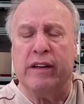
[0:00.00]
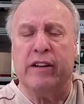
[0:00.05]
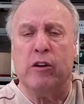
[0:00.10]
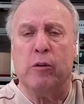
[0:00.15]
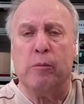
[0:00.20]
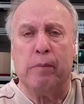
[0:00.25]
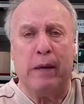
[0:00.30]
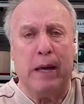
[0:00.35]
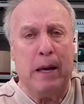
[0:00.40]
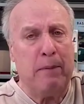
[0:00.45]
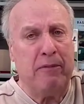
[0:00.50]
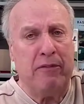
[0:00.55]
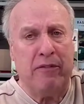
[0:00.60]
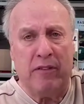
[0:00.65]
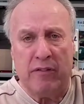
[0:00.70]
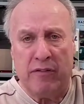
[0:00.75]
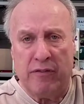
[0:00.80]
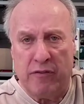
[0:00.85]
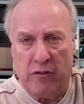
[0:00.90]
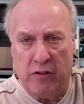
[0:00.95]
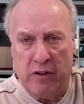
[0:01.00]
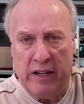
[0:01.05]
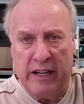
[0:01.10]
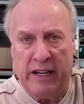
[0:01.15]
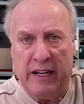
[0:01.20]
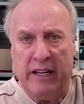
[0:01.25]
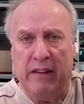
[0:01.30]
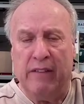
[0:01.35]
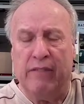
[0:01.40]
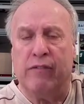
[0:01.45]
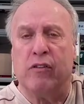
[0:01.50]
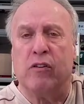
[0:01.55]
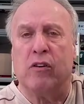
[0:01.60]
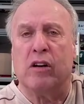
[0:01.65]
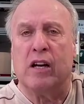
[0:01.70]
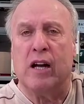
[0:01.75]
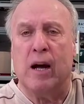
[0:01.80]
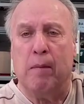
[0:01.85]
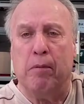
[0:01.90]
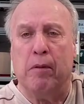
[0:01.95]
It'll be up for free for
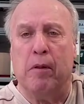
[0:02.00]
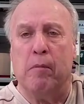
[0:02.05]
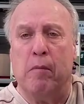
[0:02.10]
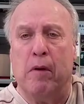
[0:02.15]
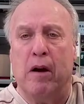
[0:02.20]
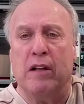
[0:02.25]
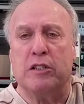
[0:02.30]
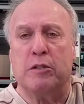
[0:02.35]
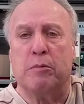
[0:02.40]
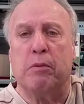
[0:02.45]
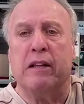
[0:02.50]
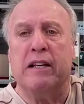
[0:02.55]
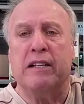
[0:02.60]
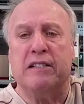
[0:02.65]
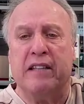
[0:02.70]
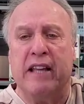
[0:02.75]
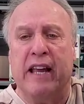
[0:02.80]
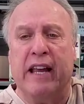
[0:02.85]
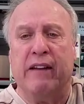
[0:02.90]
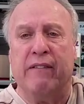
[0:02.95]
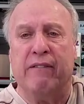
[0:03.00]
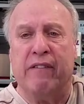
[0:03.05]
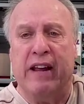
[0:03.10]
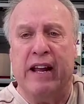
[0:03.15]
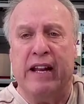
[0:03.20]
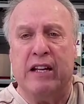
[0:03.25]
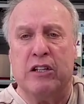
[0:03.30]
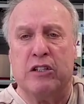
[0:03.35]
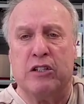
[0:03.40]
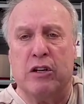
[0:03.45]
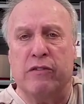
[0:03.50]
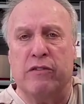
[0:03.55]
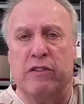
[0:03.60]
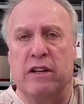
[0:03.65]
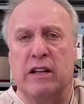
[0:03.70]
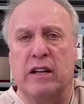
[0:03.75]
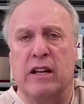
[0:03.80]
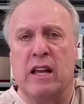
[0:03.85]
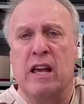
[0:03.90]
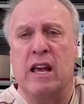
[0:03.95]
a couple of months. Please take advantage of
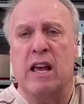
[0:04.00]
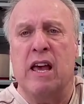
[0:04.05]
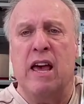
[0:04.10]
it.